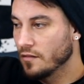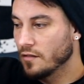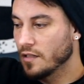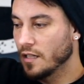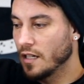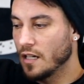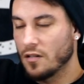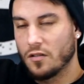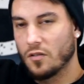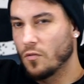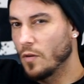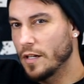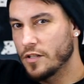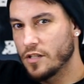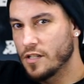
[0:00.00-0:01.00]
Okay, I don't know
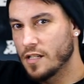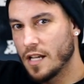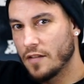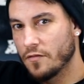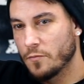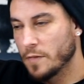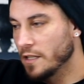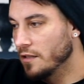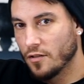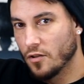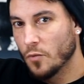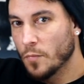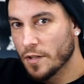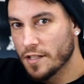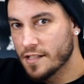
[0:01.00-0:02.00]
why she's having me
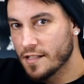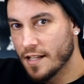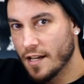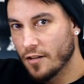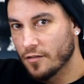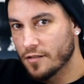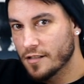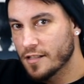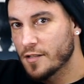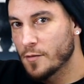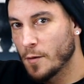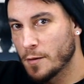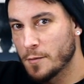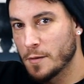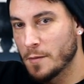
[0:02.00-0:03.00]
open this now, because this is
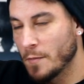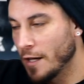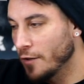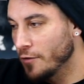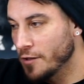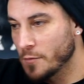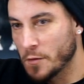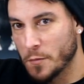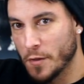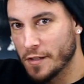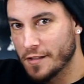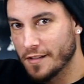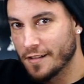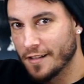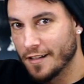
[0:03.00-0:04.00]
supposed to be my Christmas
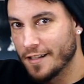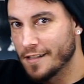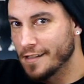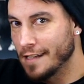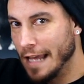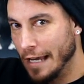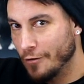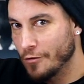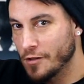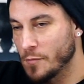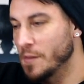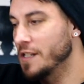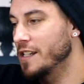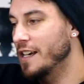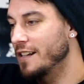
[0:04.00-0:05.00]
present, and it's not
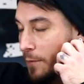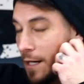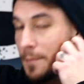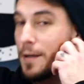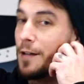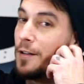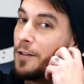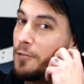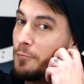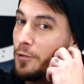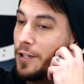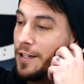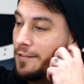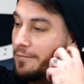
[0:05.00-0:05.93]
Christmas yet, but I'm not going to complain.